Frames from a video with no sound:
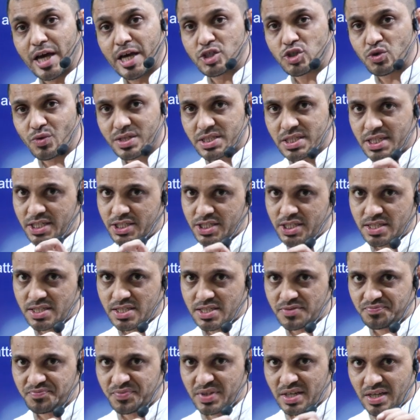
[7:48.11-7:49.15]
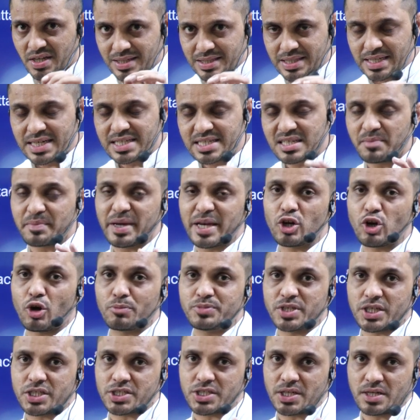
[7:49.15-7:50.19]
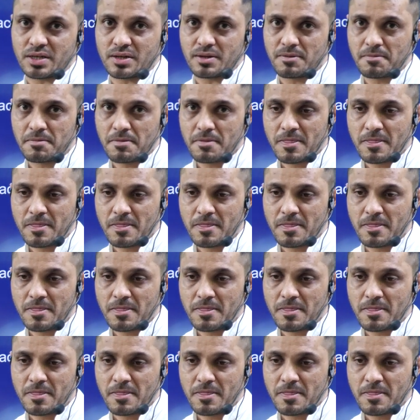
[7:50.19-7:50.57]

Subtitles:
as your citizens. That is the main objection.